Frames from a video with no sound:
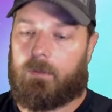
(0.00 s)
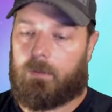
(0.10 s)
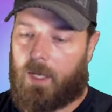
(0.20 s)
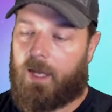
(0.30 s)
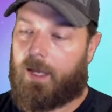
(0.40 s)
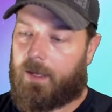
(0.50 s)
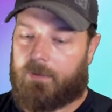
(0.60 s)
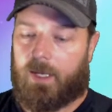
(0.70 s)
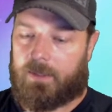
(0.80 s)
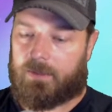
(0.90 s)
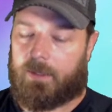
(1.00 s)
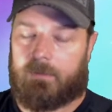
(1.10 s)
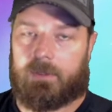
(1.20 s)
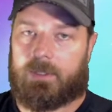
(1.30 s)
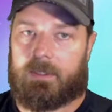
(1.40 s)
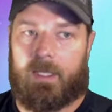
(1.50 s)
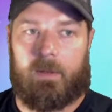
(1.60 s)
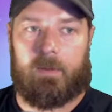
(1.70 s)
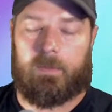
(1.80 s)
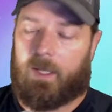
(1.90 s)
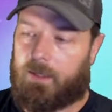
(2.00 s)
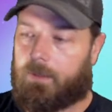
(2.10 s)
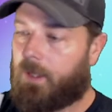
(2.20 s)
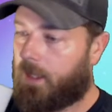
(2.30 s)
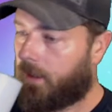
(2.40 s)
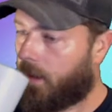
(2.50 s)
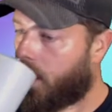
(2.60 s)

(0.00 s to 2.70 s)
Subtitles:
I have gotten several 6 hours back to back.